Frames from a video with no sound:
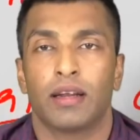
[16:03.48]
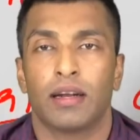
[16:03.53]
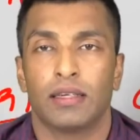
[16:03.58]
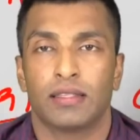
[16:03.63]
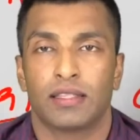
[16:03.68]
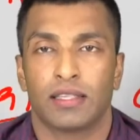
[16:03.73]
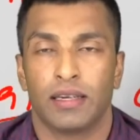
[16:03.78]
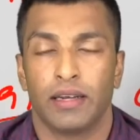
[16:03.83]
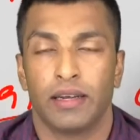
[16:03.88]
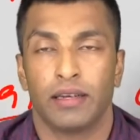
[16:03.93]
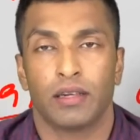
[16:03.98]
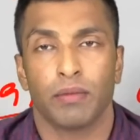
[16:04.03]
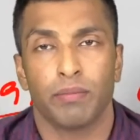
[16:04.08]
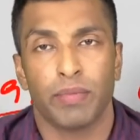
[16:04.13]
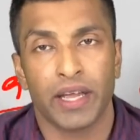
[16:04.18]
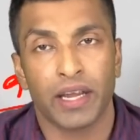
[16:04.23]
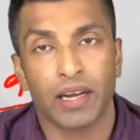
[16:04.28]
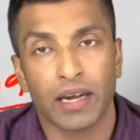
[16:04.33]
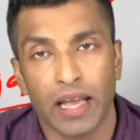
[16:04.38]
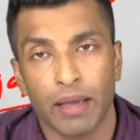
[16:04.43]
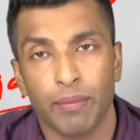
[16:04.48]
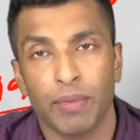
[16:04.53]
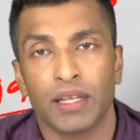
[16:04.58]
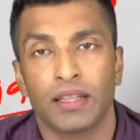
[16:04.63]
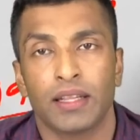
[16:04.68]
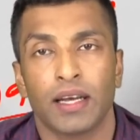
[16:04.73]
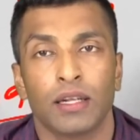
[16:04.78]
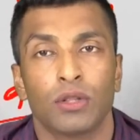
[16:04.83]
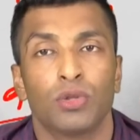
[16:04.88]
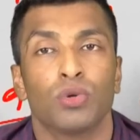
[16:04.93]
agricultural income, by
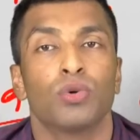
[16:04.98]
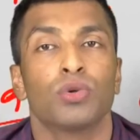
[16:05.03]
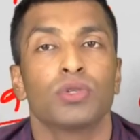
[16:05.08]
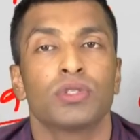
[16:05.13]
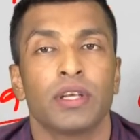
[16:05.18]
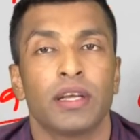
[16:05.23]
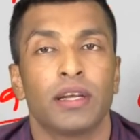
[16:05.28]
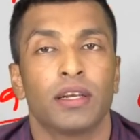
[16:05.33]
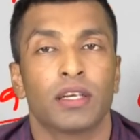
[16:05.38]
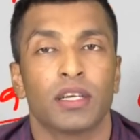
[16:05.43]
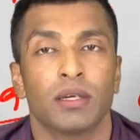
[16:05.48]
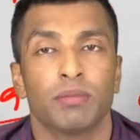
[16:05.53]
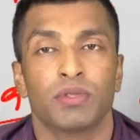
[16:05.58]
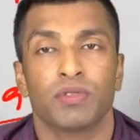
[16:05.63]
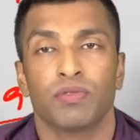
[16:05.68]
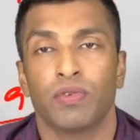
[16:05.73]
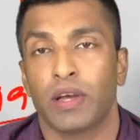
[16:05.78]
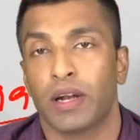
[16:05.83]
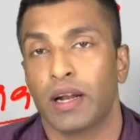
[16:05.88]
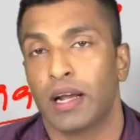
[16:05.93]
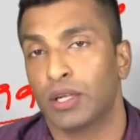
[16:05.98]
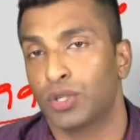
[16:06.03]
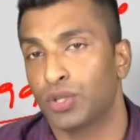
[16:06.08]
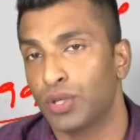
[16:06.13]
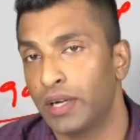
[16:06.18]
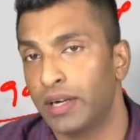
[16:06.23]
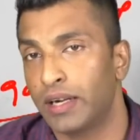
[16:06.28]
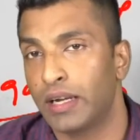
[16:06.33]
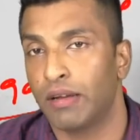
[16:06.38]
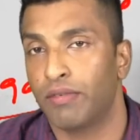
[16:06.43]
claiming that those incomes
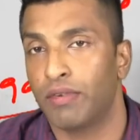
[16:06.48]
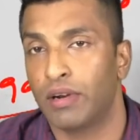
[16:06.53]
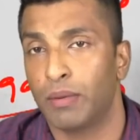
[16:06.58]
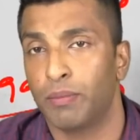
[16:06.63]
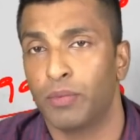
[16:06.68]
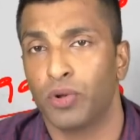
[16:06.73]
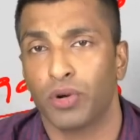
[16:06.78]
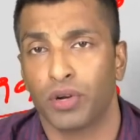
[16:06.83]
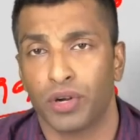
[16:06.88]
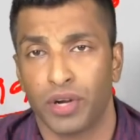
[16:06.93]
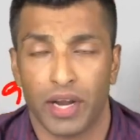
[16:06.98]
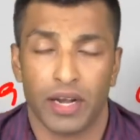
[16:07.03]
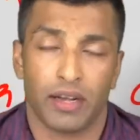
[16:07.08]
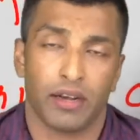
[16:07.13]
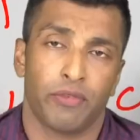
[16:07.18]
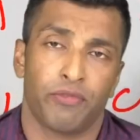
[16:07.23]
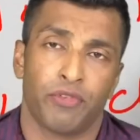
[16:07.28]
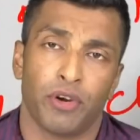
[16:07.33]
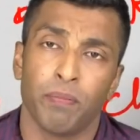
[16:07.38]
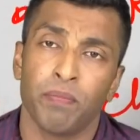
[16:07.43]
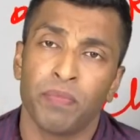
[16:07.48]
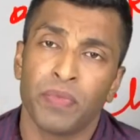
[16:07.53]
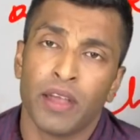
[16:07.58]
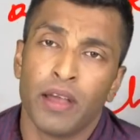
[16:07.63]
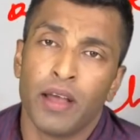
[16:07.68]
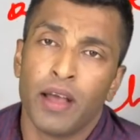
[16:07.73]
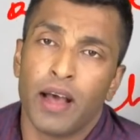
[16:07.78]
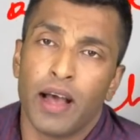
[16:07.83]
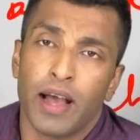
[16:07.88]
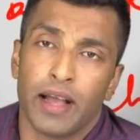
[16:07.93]
were actually developed or created
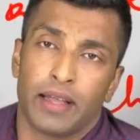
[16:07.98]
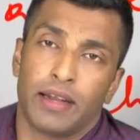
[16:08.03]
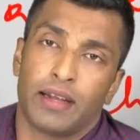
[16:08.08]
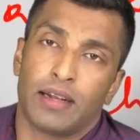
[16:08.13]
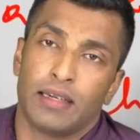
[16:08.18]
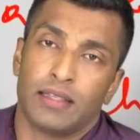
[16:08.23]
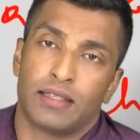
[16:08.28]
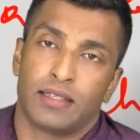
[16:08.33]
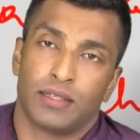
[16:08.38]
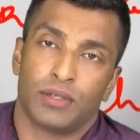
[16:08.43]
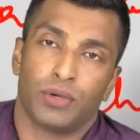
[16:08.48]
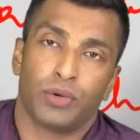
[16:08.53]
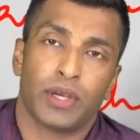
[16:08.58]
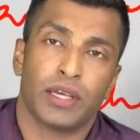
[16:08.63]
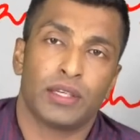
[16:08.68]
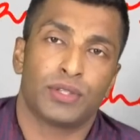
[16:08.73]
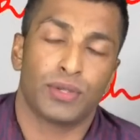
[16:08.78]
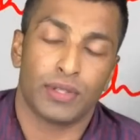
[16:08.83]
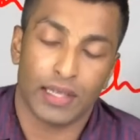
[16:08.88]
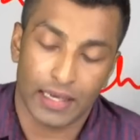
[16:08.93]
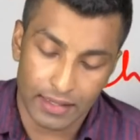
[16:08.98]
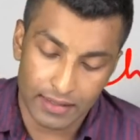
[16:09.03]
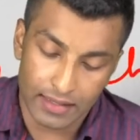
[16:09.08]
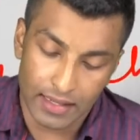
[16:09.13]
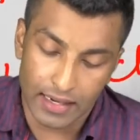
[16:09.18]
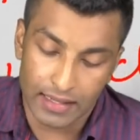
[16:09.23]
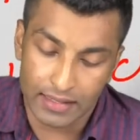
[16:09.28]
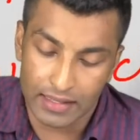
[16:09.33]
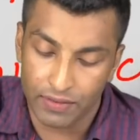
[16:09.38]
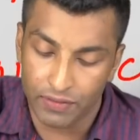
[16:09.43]
from agriculture. Okay,
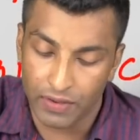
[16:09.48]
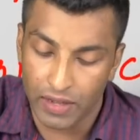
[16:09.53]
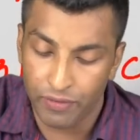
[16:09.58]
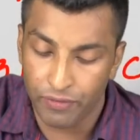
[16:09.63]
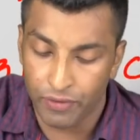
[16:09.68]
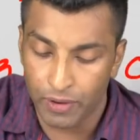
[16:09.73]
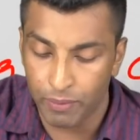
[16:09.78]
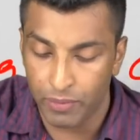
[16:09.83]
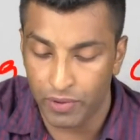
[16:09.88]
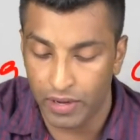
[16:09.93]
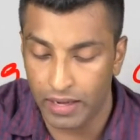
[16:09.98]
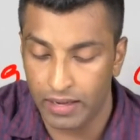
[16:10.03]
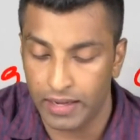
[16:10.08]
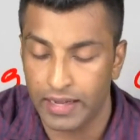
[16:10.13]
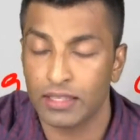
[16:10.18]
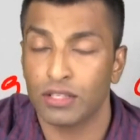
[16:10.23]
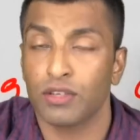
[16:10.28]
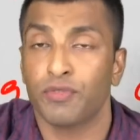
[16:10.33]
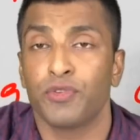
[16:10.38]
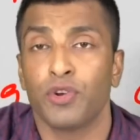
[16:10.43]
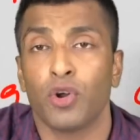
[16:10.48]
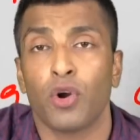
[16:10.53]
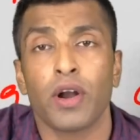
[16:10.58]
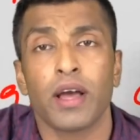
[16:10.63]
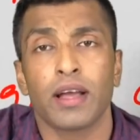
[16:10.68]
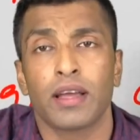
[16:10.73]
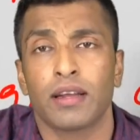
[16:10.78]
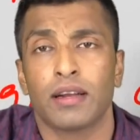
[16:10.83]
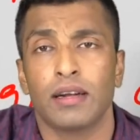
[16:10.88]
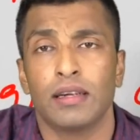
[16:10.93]
so that is the reason why in case
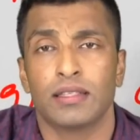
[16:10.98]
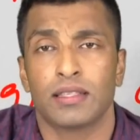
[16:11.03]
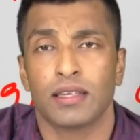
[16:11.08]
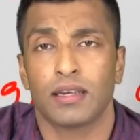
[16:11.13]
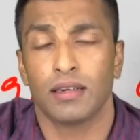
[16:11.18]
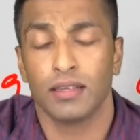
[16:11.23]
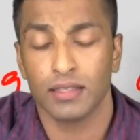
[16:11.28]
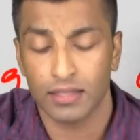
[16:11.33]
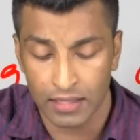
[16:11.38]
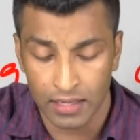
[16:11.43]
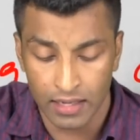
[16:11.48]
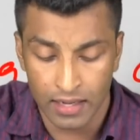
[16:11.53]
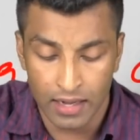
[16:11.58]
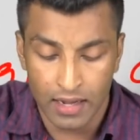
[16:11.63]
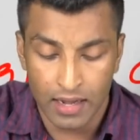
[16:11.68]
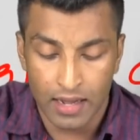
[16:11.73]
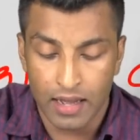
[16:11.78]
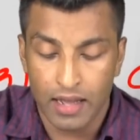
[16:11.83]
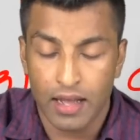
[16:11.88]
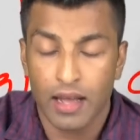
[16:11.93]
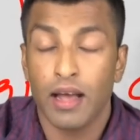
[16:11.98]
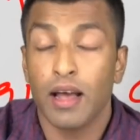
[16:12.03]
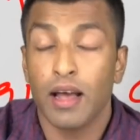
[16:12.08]
of non-agriculturalist,